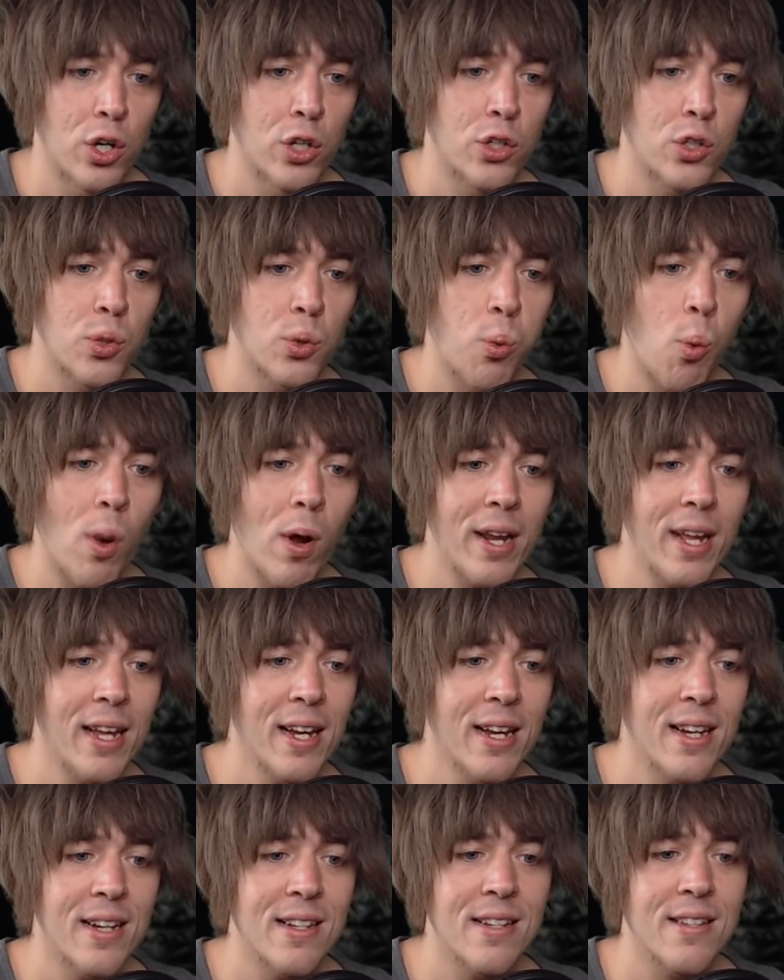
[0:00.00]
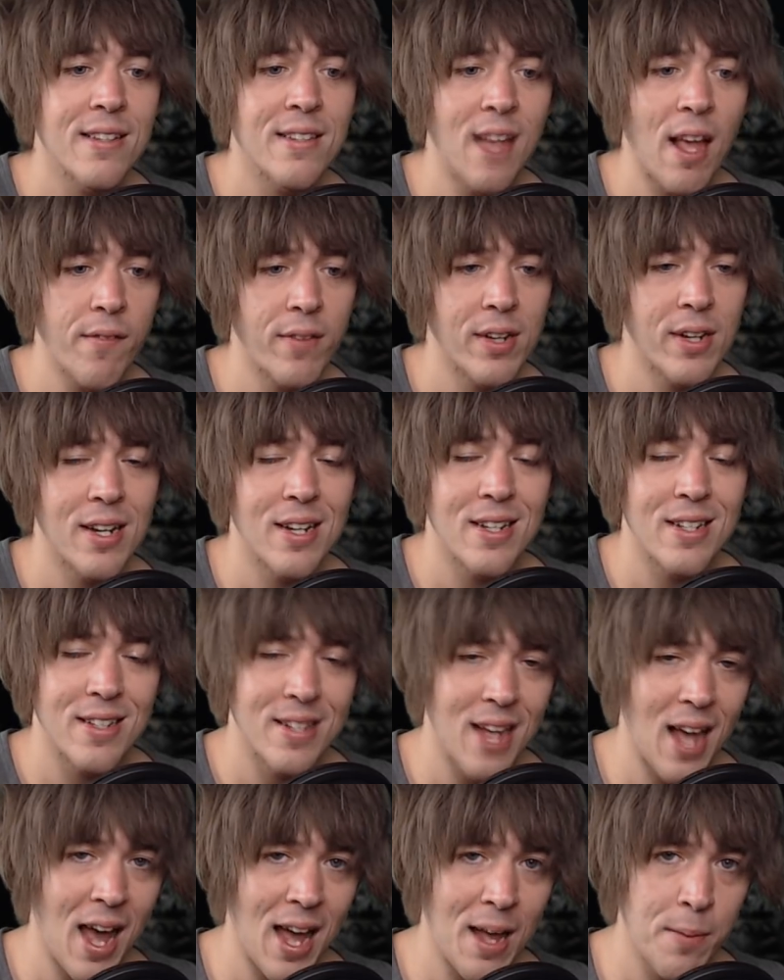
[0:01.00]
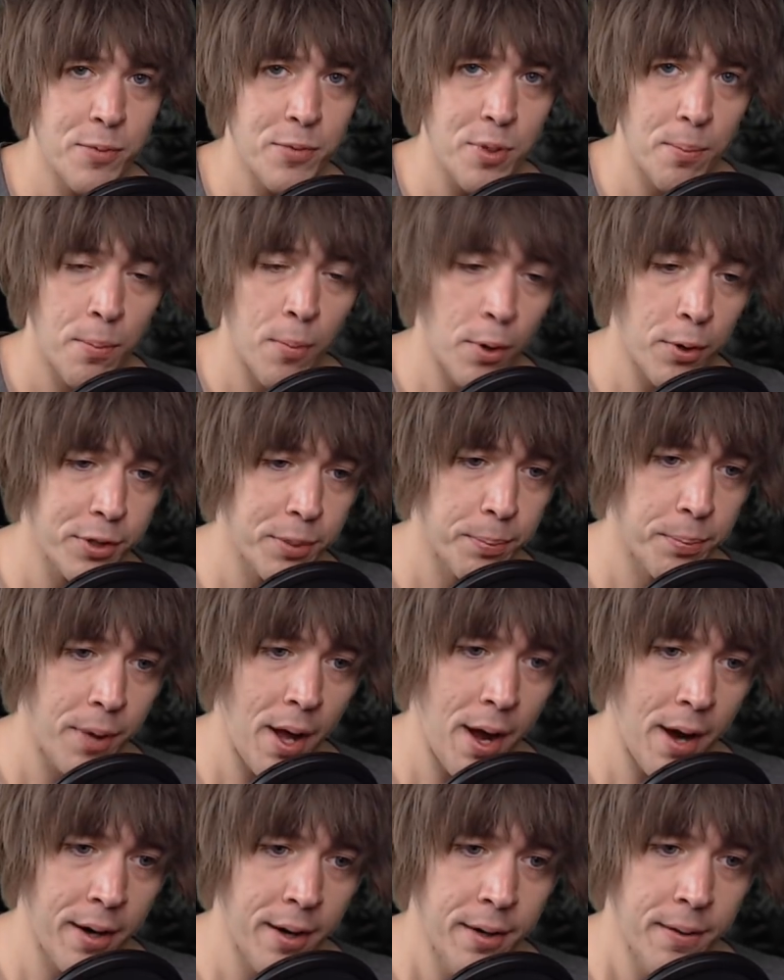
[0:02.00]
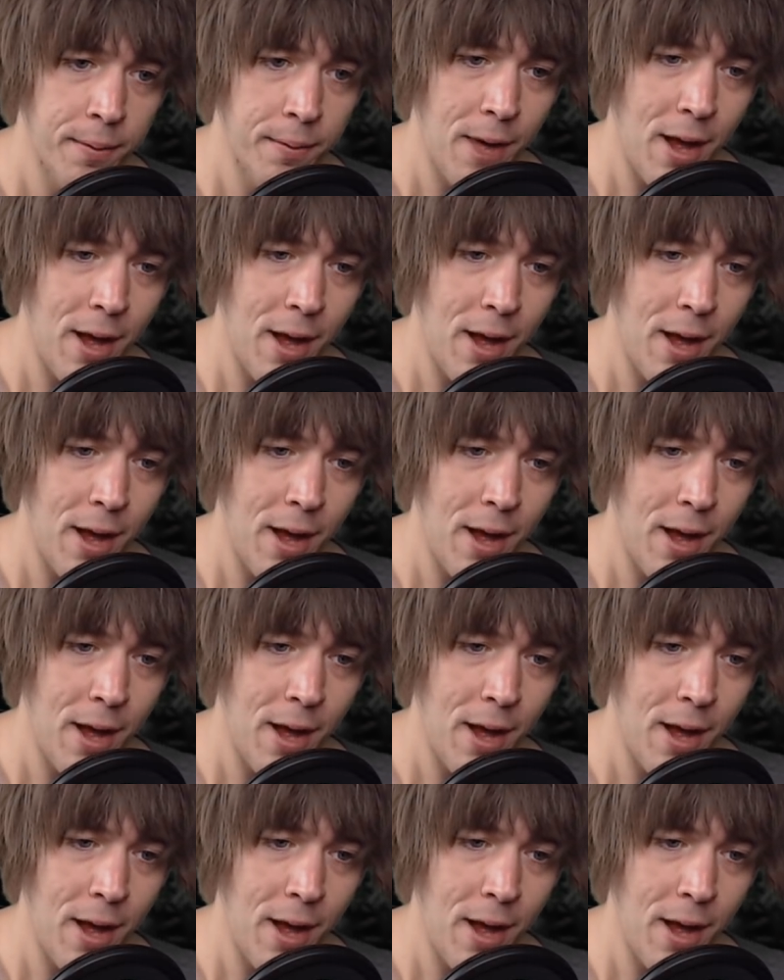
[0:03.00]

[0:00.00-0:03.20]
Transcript: 27 times multiplier